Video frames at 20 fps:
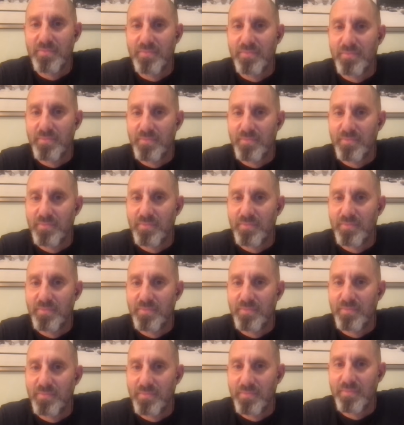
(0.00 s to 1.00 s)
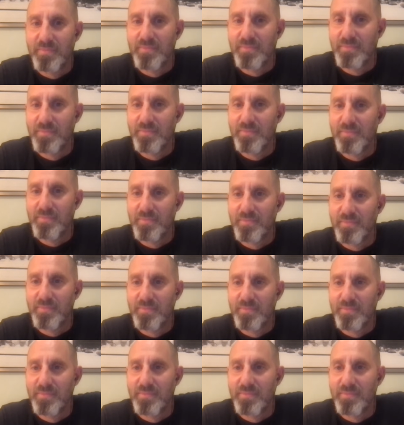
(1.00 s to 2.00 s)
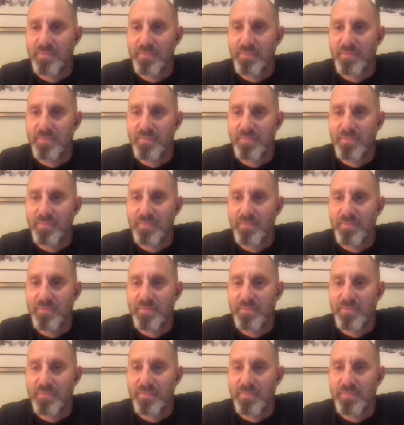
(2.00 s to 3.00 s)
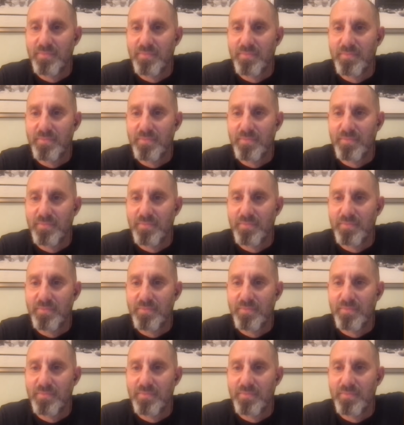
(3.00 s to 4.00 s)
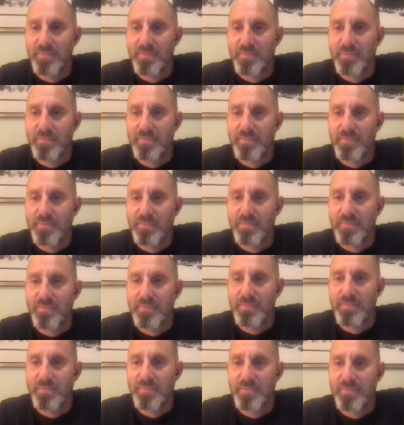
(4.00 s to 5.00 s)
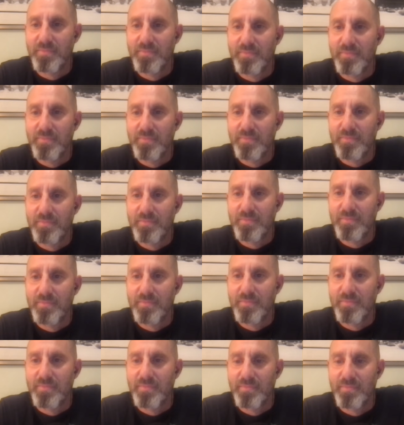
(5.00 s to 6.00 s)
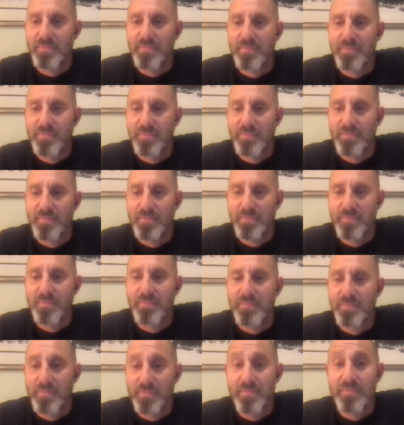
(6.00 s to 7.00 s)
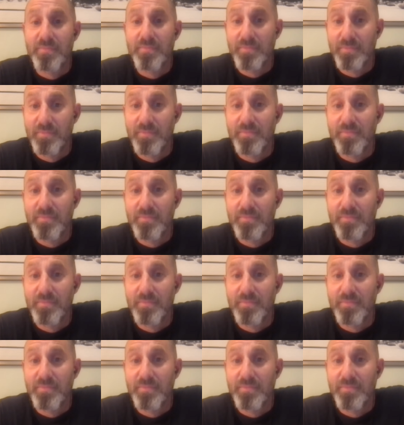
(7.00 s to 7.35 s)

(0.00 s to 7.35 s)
This person isn't speaking.